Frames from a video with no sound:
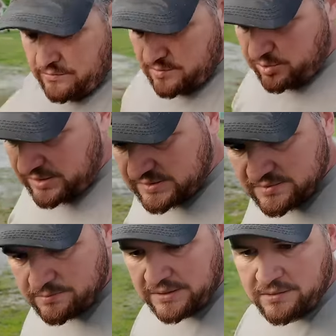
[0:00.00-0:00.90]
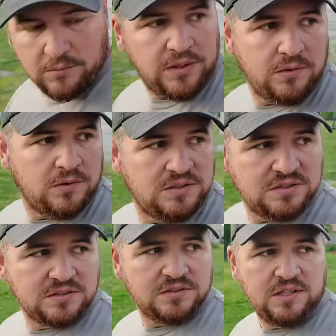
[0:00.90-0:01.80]
the place making weird noises
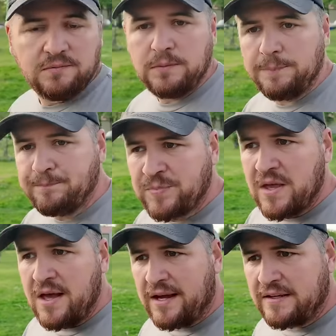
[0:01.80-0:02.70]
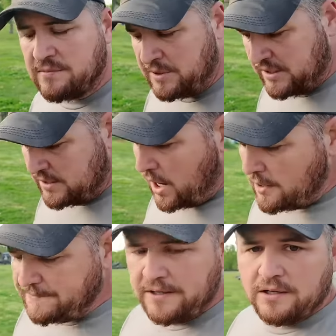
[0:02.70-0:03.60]
and stuff. But I guess I'm going to get off
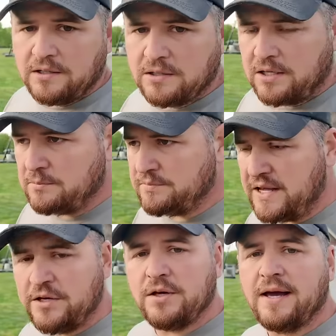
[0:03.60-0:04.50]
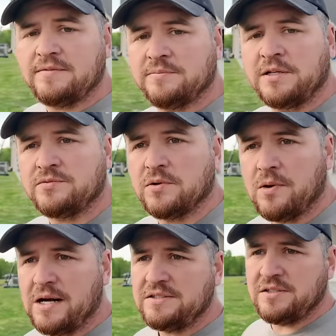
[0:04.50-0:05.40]
here. Um, thank you guys so much for
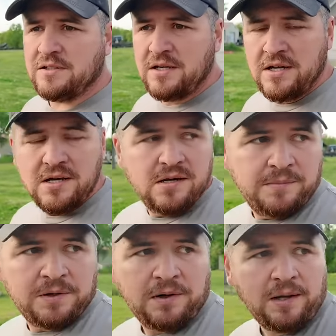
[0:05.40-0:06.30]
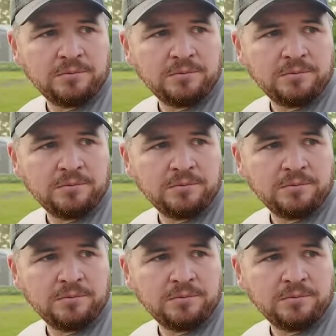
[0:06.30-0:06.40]
watching. I'm going to go help